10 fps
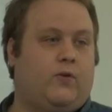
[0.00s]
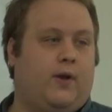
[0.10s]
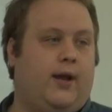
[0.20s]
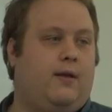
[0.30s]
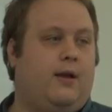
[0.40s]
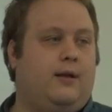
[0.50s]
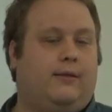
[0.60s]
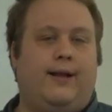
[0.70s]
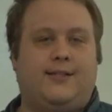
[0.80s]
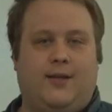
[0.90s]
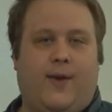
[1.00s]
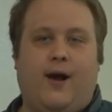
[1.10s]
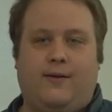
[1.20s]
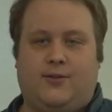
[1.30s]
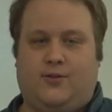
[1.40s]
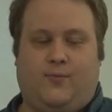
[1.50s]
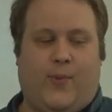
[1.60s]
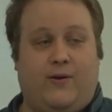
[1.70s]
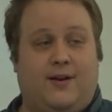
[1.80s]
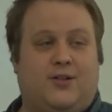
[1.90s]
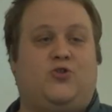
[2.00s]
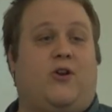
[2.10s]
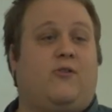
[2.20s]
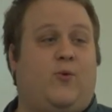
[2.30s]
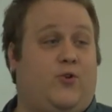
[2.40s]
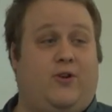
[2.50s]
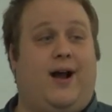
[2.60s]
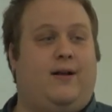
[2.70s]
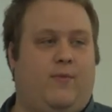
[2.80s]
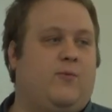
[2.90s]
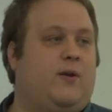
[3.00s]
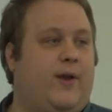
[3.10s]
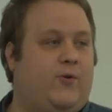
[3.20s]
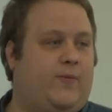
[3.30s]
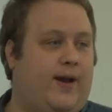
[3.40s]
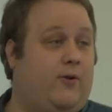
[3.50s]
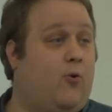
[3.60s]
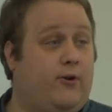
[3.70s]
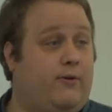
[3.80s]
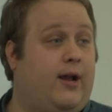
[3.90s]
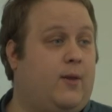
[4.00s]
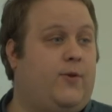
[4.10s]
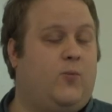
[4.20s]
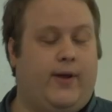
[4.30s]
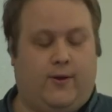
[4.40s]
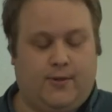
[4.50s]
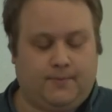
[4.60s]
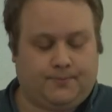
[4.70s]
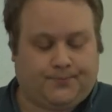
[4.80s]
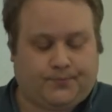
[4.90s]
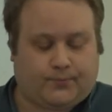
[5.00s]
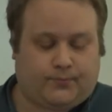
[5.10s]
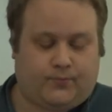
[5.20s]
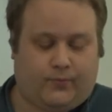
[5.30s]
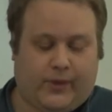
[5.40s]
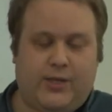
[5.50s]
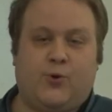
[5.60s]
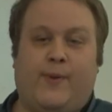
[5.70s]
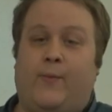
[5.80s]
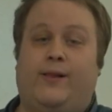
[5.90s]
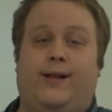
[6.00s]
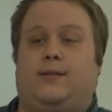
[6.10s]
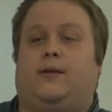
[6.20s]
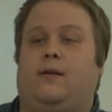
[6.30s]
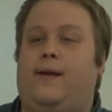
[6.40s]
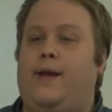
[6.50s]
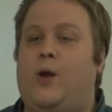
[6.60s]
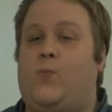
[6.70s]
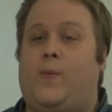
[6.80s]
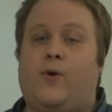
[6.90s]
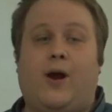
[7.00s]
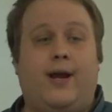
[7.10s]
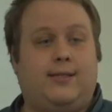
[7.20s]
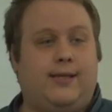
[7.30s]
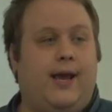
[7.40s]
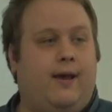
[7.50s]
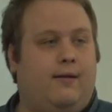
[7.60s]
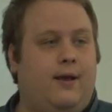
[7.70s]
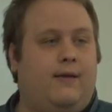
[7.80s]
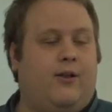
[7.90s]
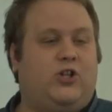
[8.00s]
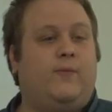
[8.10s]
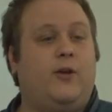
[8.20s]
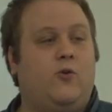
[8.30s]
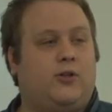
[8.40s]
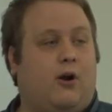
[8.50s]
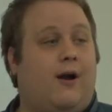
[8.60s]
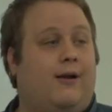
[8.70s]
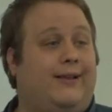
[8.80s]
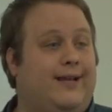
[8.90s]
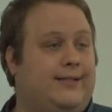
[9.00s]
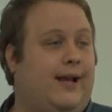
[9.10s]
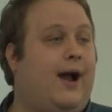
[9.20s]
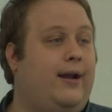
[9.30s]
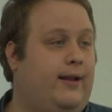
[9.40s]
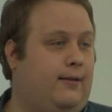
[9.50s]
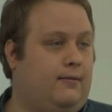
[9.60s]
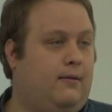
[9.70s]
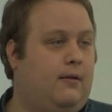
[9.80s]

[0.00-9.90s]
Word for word: right? Latency-bound is, boundedness is generally when you're not memory bandwidth bound or you're not compute bound, so we're bound by latency. Remember I said that GPUs are latency hiding